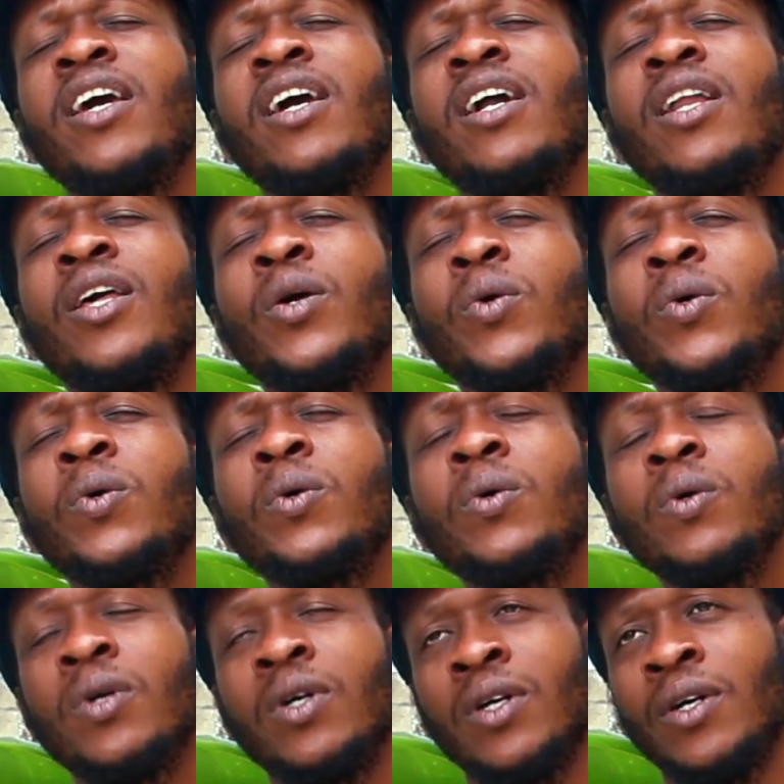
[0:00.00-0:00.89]
feel
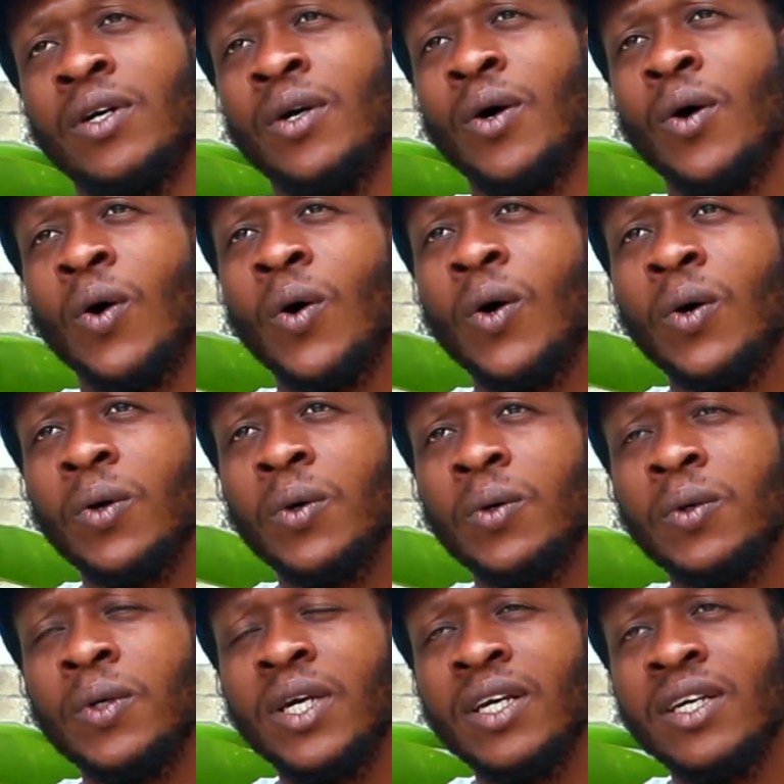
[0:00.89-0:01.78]
you
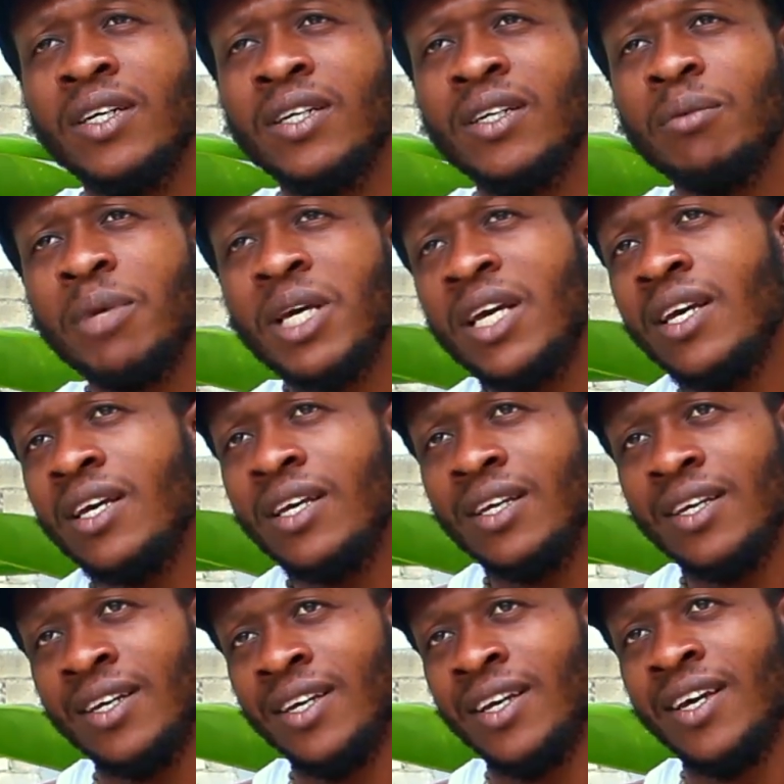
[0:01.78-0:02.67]
holding
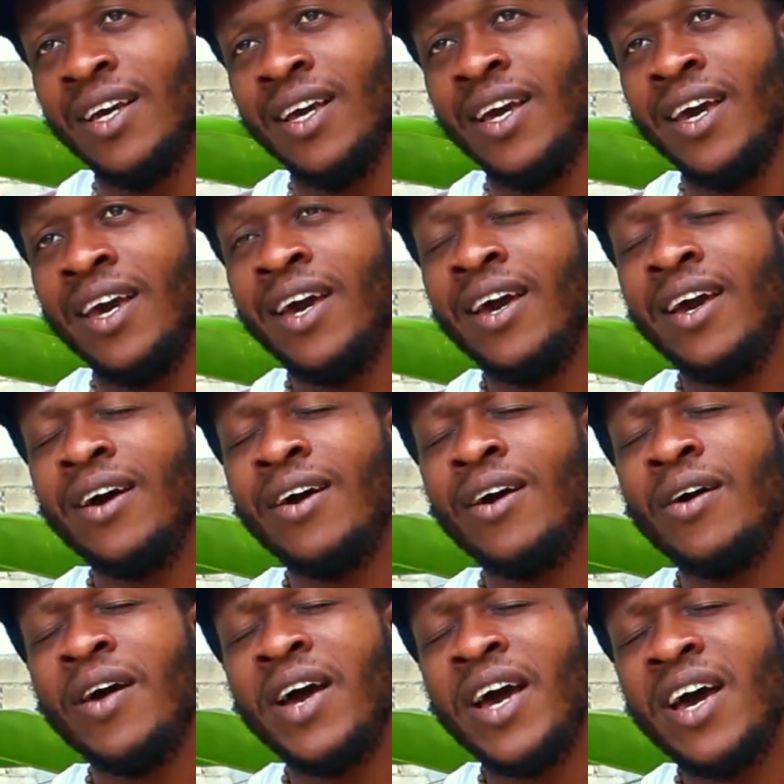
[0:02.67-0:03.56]
me,
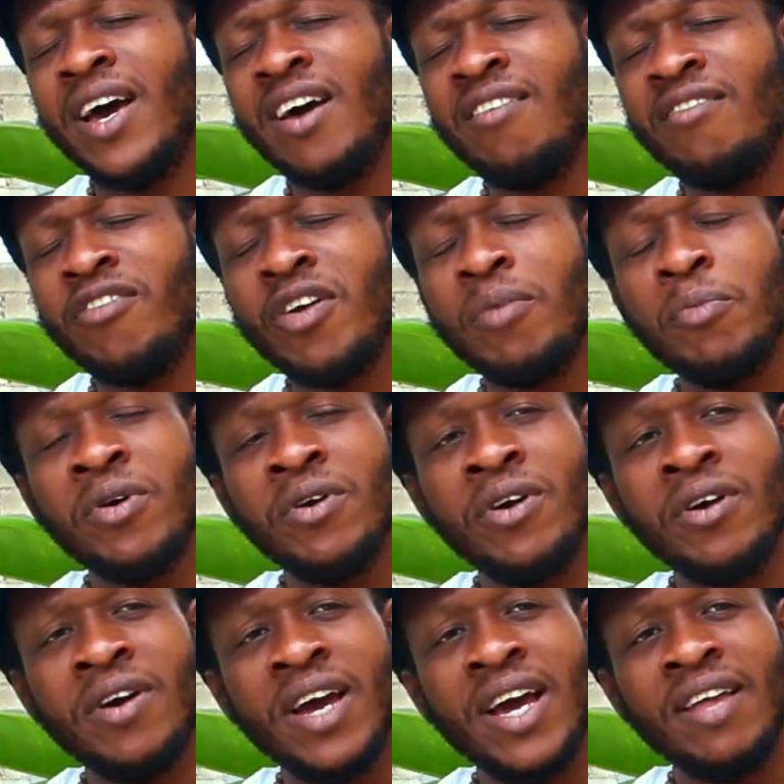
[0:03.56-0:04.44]
hear every
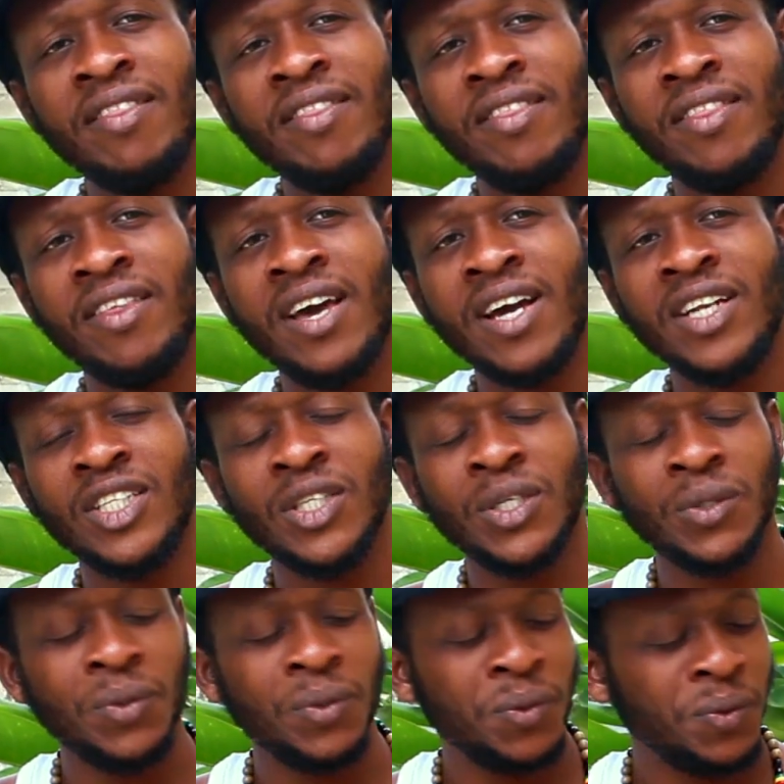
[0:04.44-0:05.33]
breath
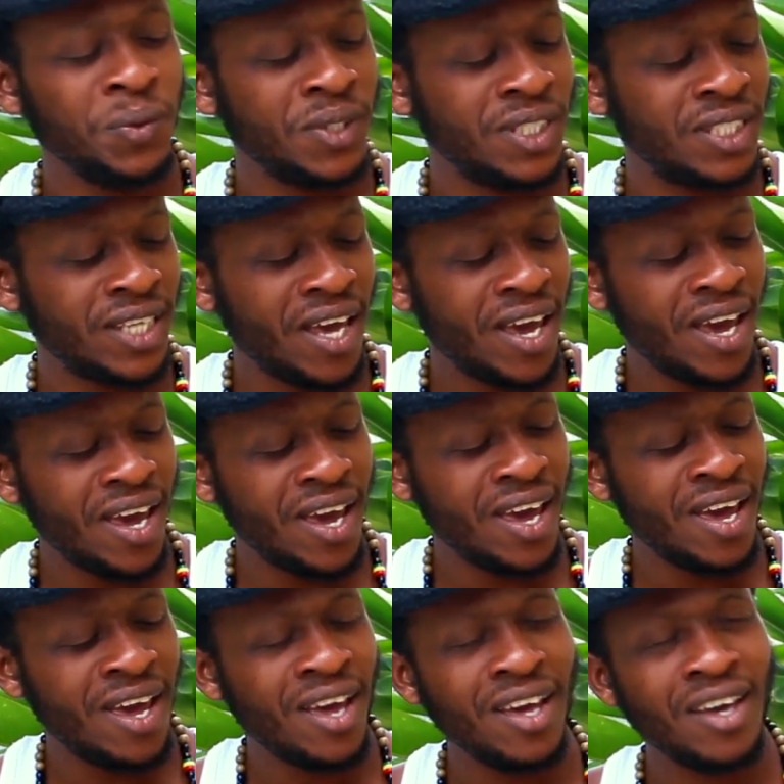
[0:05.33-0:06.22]
that you
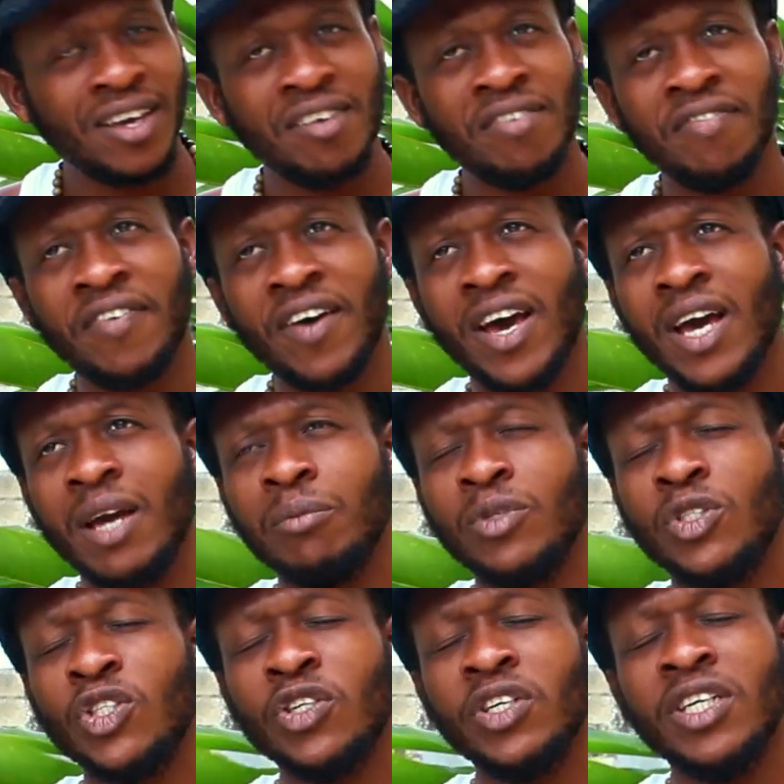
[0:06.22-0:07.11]
take. If
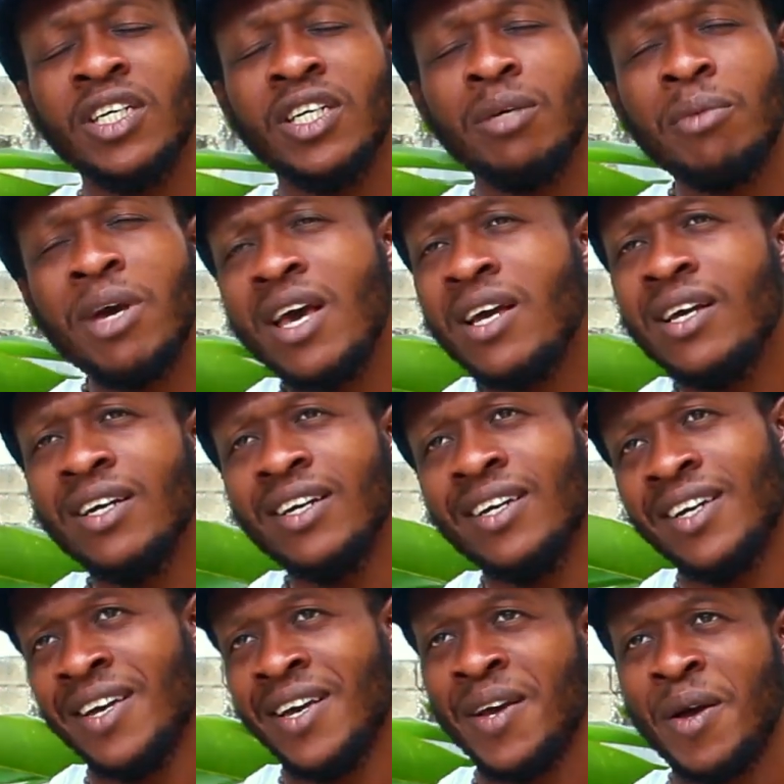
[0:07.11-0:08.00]
I'm
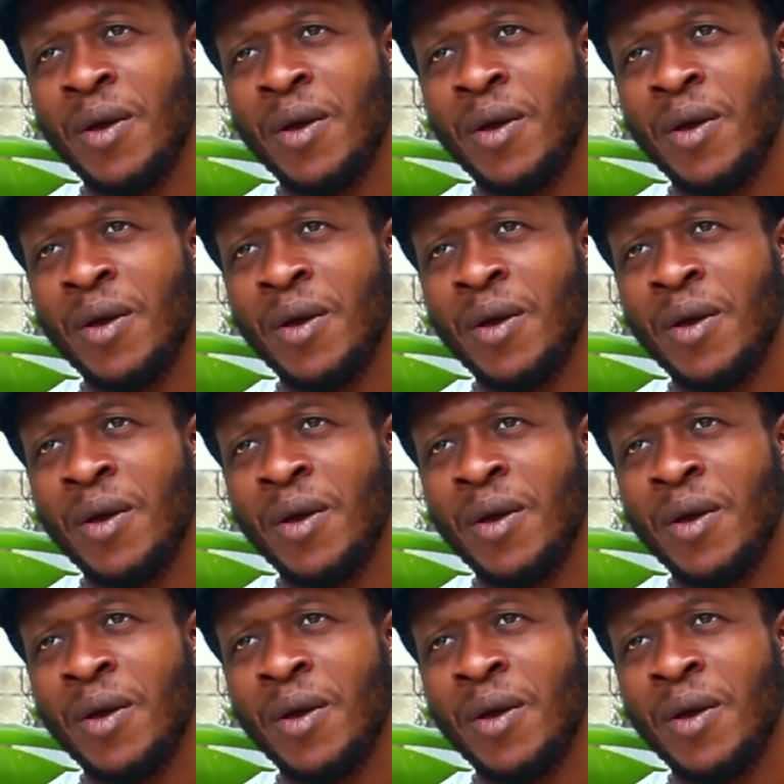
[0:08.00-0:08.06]
dreaming,